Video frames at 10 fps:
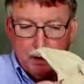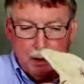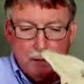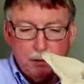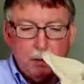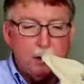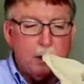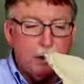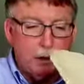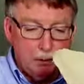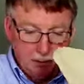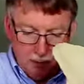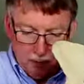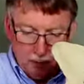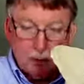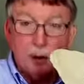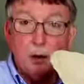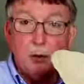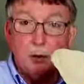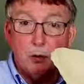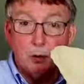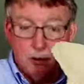if the hip is in its neutral